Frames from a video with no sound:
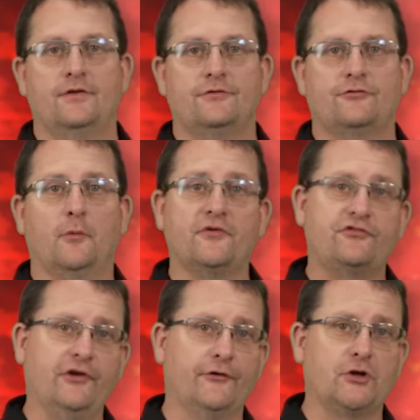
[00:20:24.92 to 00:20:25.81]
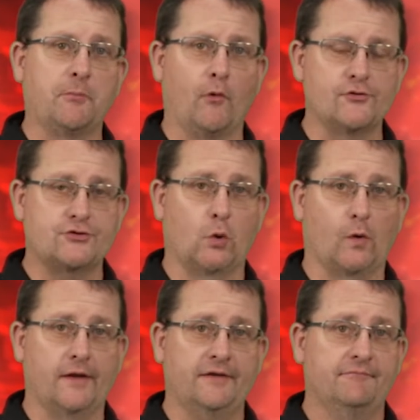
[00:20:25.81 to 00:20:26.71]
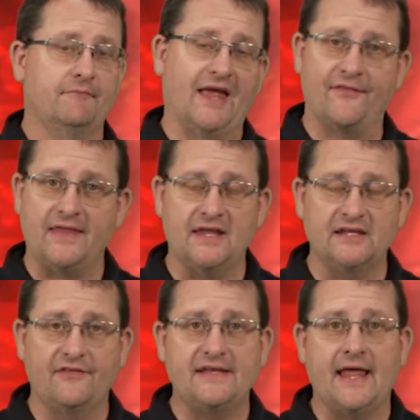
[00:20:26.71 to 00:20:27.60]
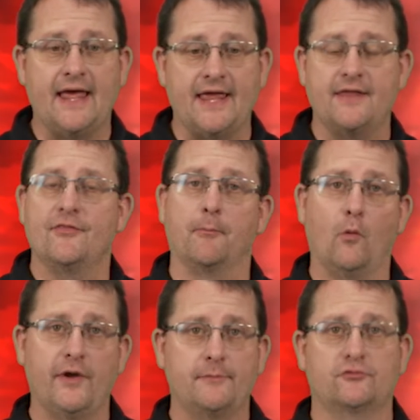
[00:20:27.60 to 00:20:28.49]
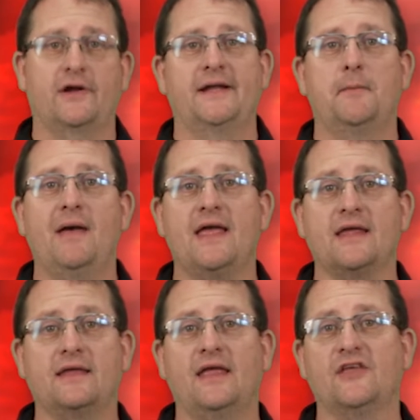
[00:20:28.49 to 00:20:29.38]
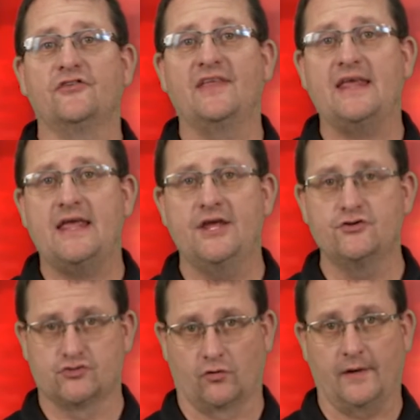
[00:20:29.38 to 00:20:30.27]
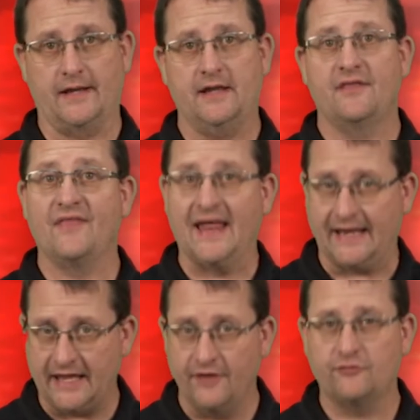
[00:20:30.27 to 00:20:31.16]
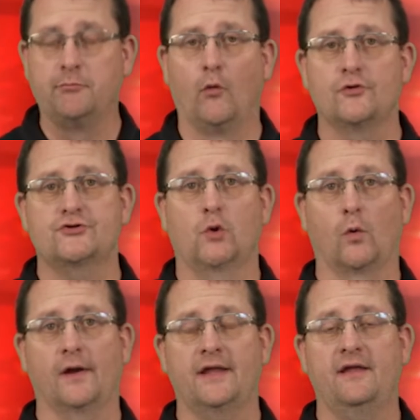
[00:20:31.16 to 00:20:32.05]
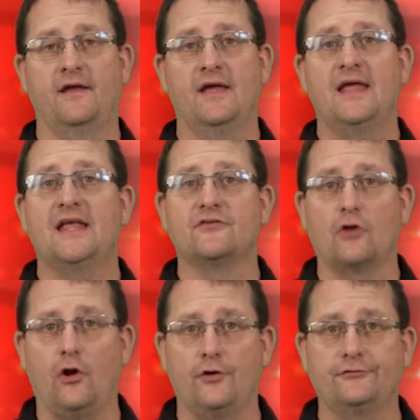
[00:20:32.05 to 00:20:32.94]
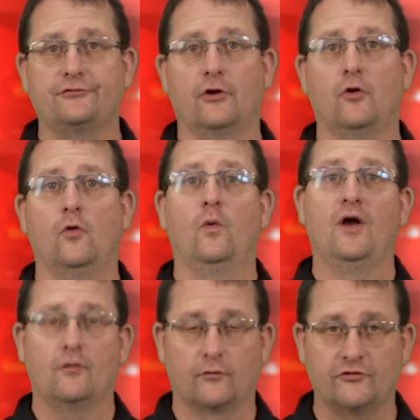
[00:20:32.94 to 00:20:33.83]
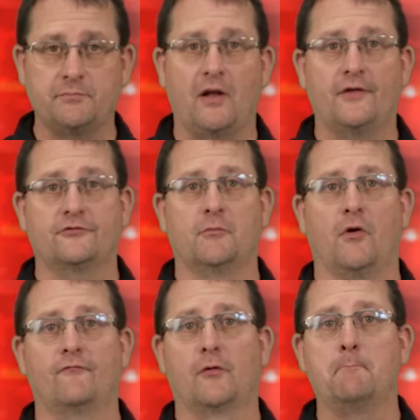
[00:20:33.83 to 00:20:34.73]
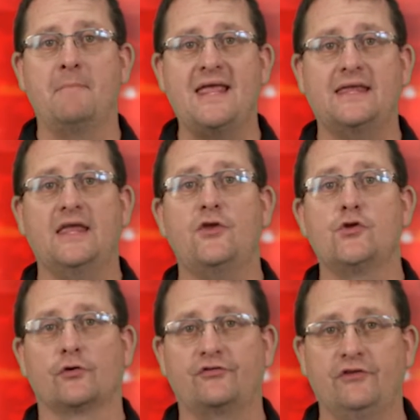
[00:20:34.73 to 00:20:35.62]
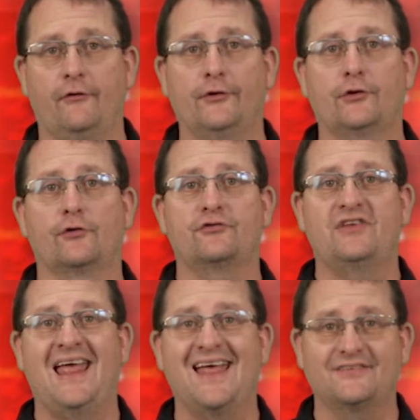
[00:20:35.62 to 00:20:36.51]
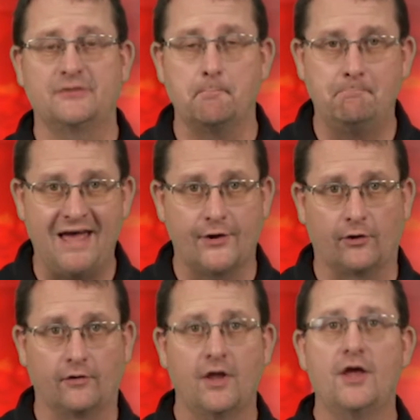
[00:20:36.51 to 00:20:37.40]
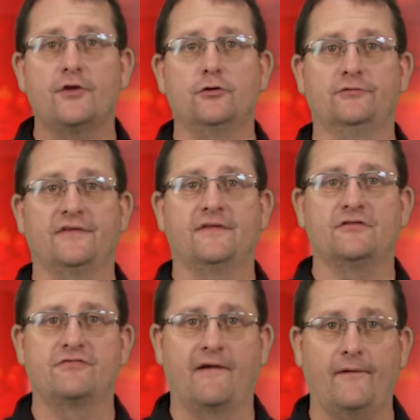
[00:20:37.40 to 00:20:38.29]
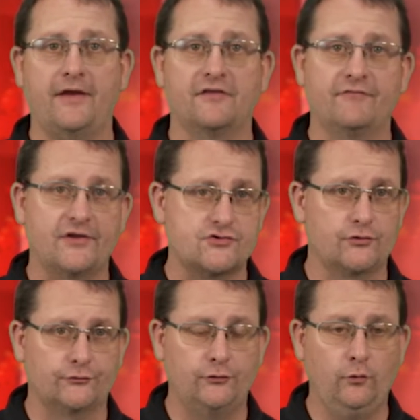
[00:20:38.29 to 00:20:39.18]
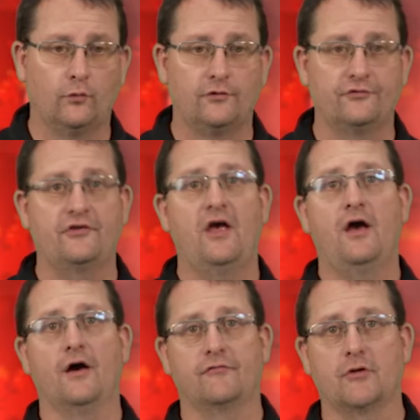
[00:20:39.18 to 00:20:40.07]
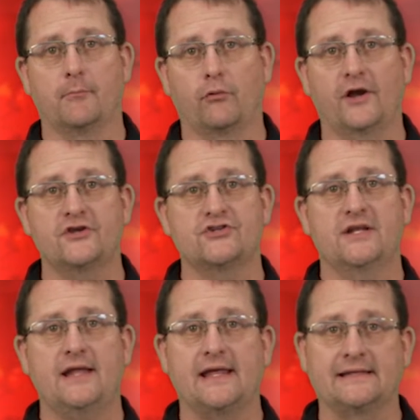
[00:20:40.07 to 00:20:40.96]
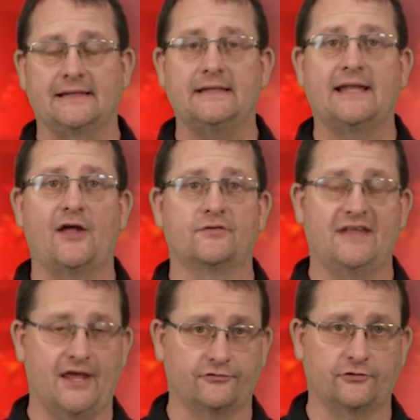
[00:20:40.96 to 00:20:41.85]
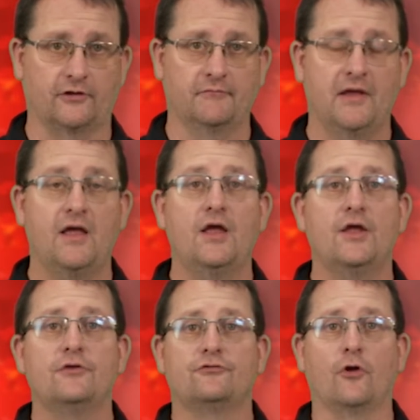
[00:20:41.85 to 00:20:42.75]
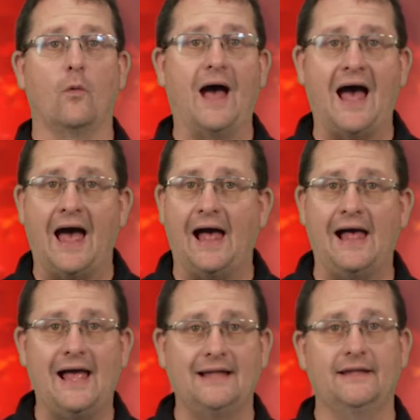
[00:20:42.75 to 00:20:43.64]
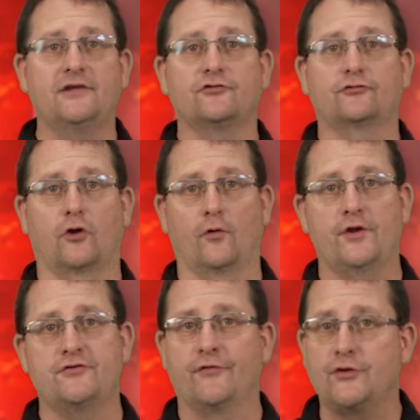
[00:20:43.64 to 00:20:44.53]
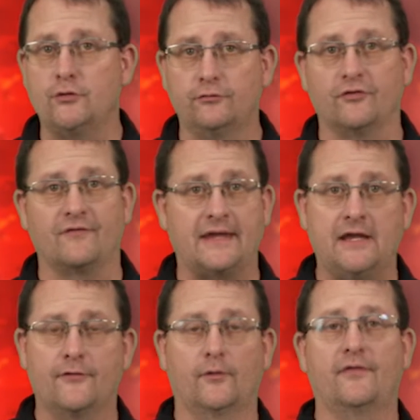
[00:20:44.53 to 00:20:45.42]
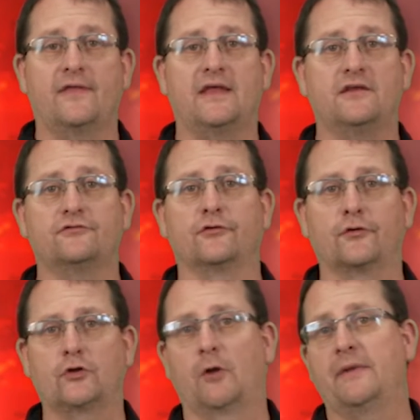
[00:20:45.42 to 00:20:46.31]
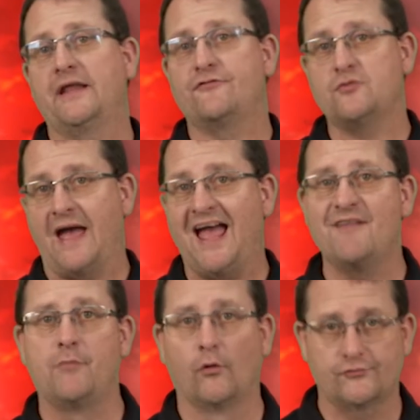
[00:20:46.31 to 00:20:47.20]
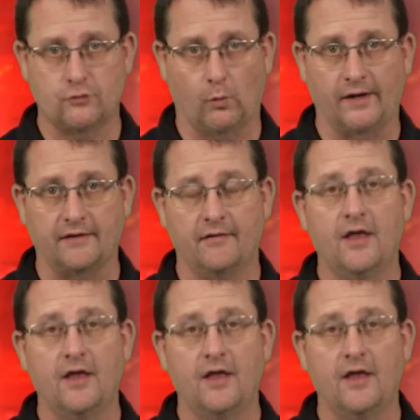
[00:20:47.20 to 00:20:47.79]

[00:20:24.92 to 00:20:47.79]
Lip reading: So with cylinder bore scoring, at the end of the day, the point I'm trying to make is the injury that is bore scoring is also responsible for making your cylinders test better using these very conventional tools of compression and leak down tester. So I highly discourage the use of either of these to determine if you have bore scoring.